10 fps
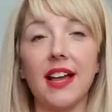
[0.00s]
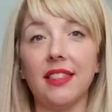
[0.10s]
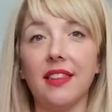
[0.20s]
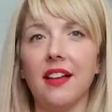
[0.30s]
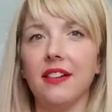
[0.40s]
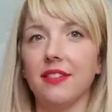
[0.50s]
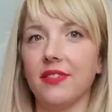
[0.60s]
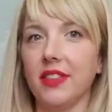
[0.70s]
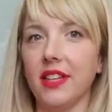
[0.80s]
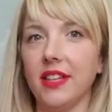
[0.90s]
I
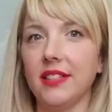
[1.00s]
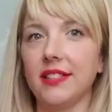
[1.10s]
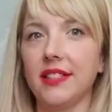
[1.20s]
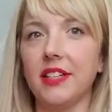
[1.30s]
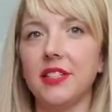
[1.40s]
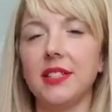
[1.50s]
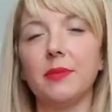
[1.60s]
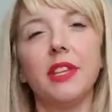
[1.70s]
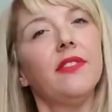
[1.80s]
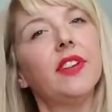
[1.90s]
love this. There's
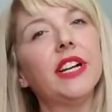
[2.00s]
something